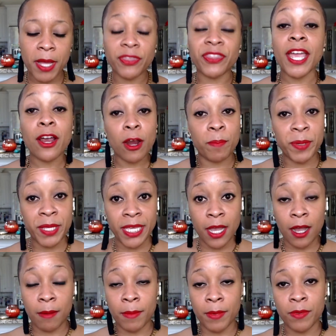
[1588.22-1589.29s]
therapy.
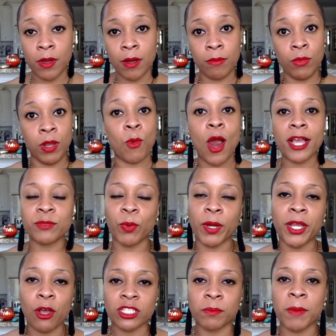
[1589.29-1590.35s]
Lamar is
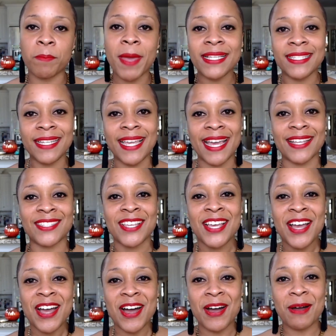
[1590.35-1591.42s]
bringing on some amazing guests
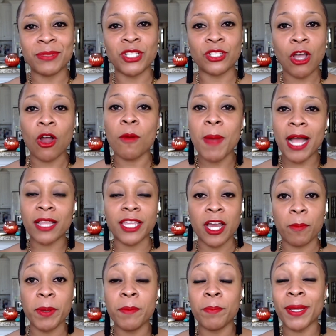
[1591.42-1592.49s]
to talk about
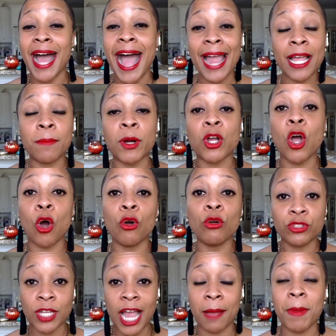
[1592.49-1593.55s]
therapy, but I am a
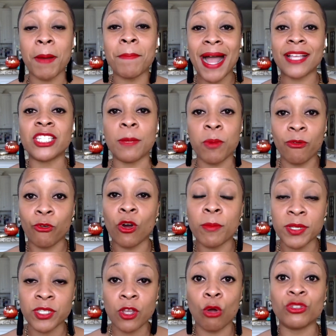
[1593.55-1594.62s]
coach. I am a mindset
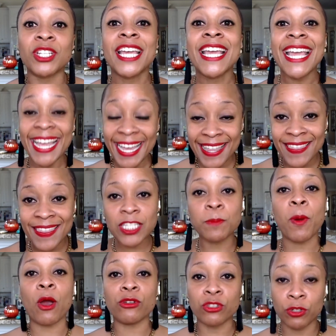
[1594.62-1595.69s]
performance coach in this
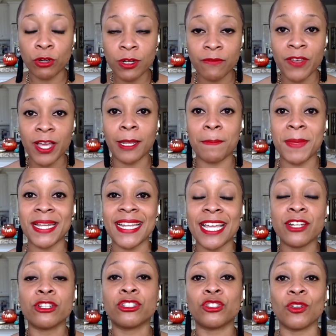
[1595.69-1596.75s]
personal development
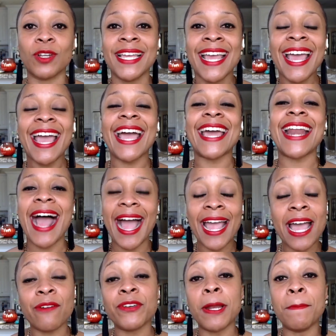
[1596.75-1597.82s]
industry. And I
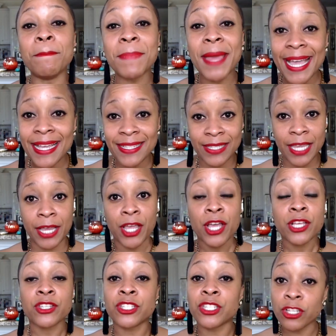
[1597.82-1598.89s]
have an amazing
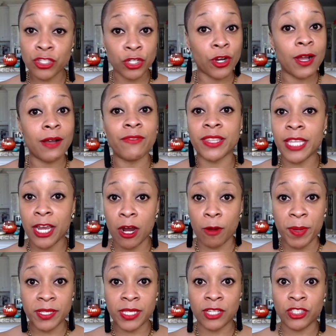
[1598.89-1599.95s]
sister of a
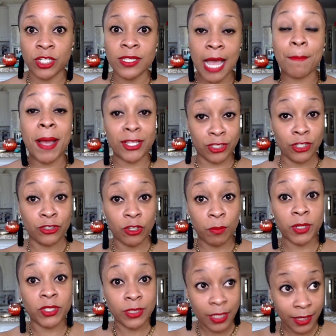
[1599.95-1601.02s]
therapist. And she's not my sister,
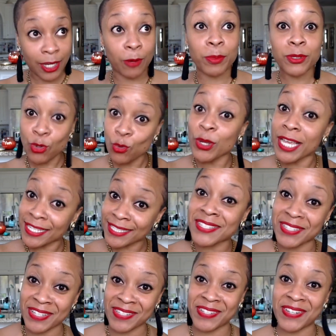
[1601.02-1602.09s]
but she's a therapist who is a
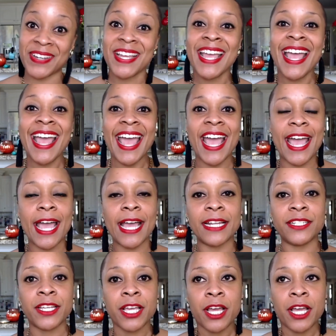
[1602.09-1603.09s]
sister. And